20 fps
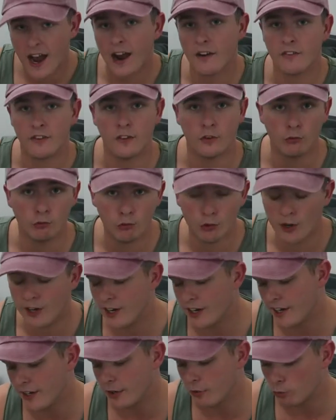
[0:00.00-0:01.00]
after the
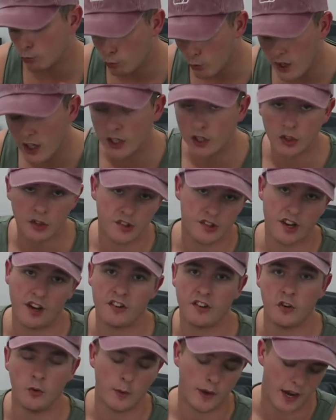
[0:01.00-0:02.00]
really, really good
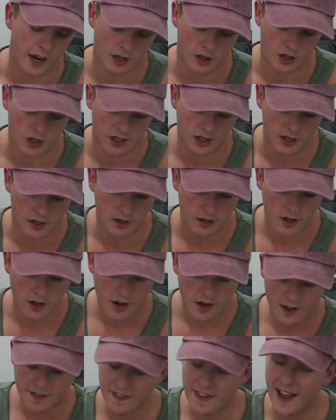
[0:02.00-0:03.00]
session that we had earlier.
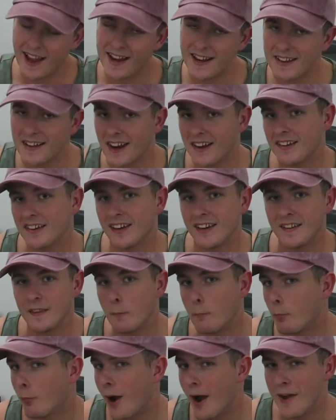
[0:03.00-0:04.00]
And that is actually
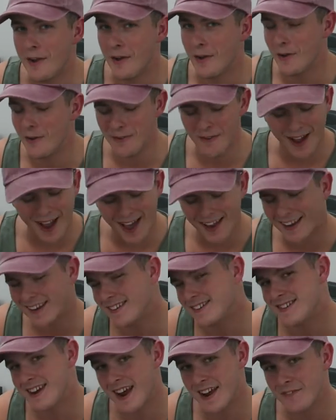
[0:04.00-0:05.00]
the brand new
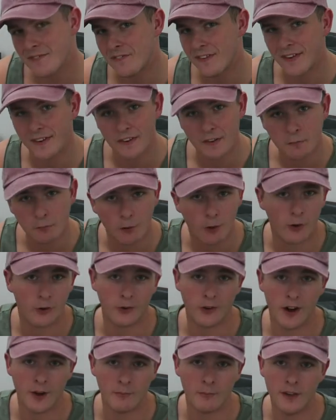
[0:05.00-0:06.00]
Lsjfitness
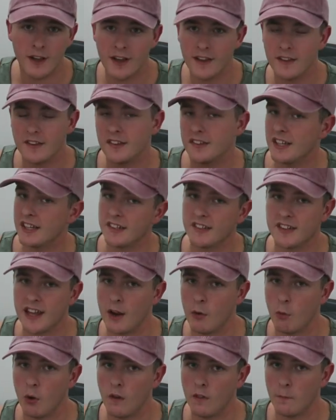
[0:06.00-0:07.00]
program, the 6
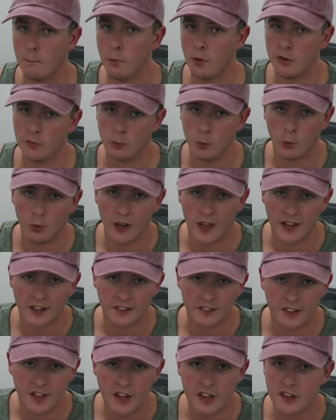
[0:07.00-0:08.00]
day one, push pull
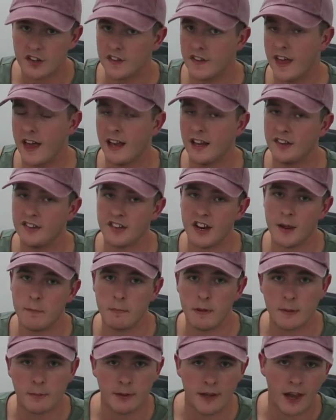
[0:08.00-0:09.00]
legs. So the
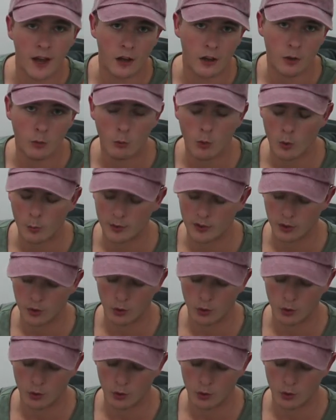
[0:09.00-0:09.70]
Lsjppl it will be